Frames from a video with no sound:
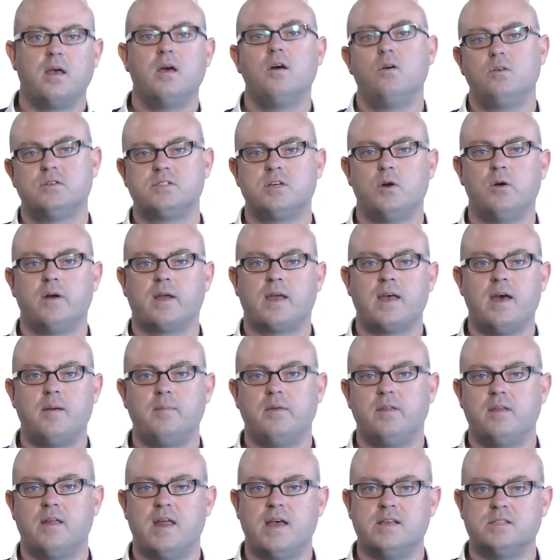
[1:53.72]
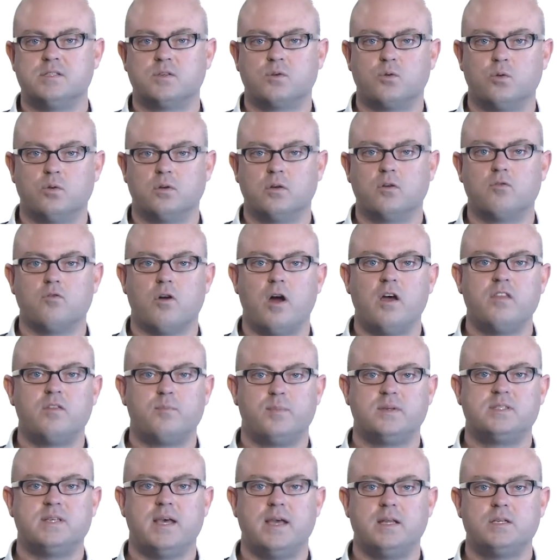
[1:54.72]
Also a company that has good growth
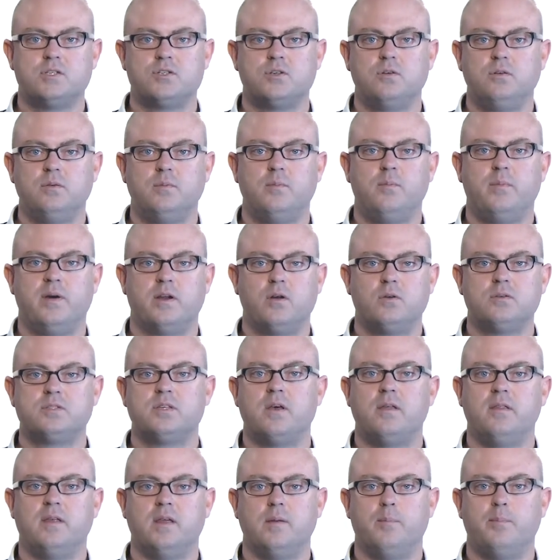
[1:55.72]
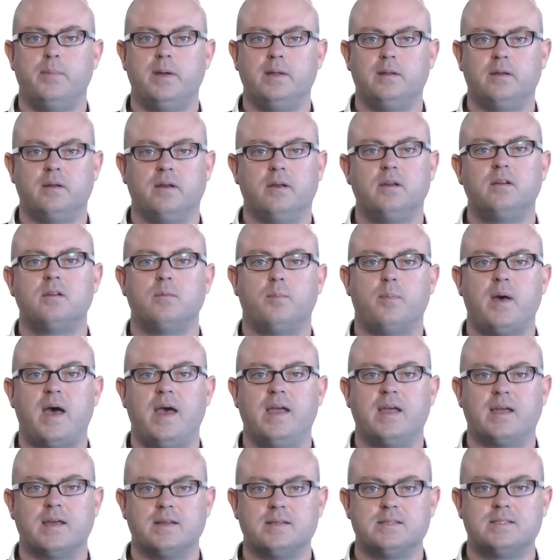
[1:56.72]
potential, but also the ability to
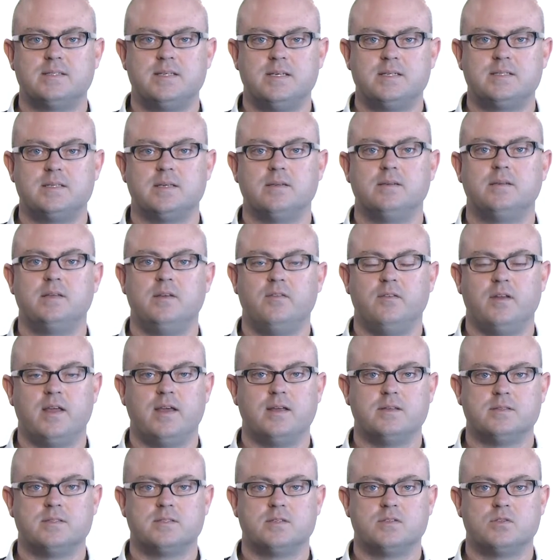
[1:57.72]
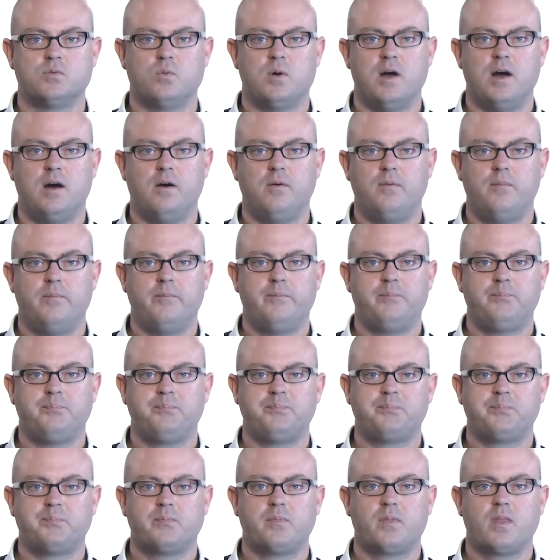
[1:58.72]
pay consistent dividends as well.
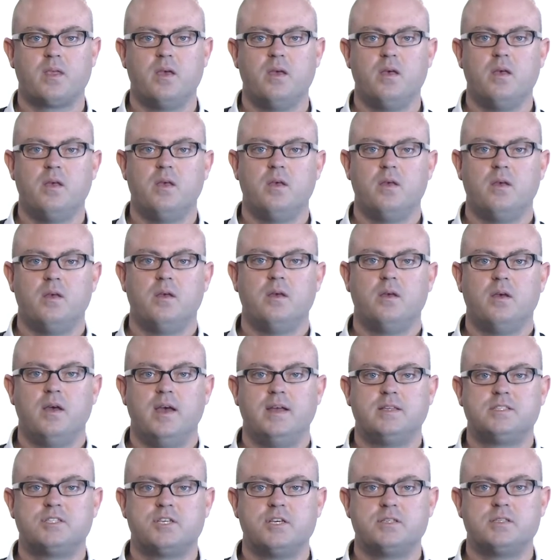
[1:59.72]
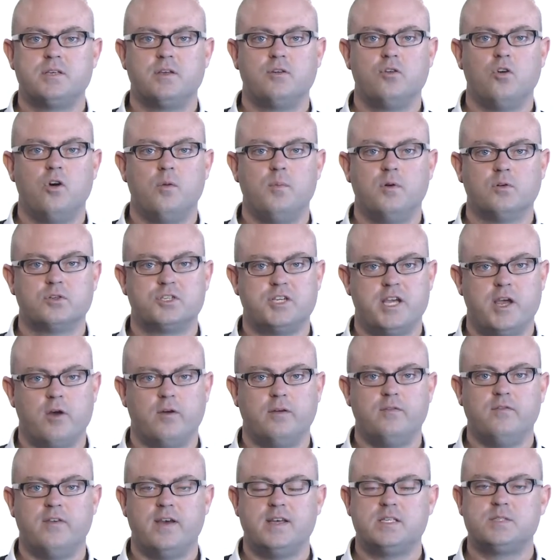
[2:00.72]
It's just a normal share
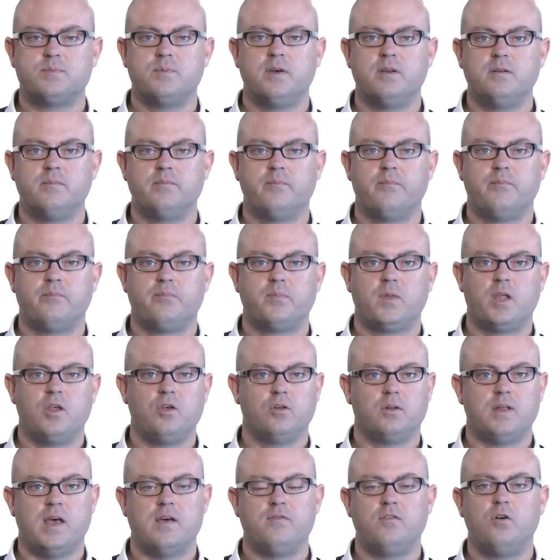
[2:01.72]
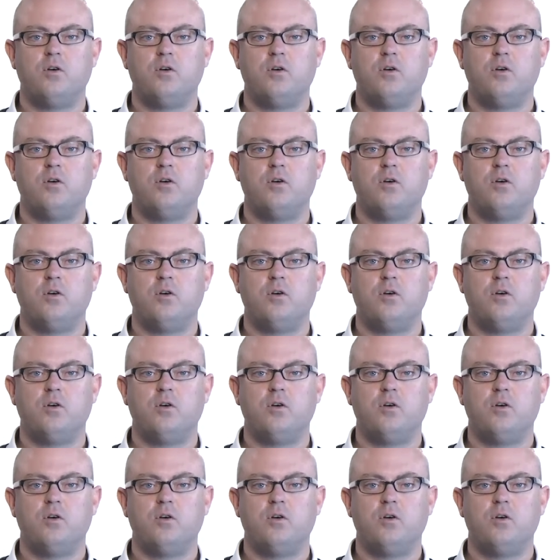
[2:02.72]
investment. You'll have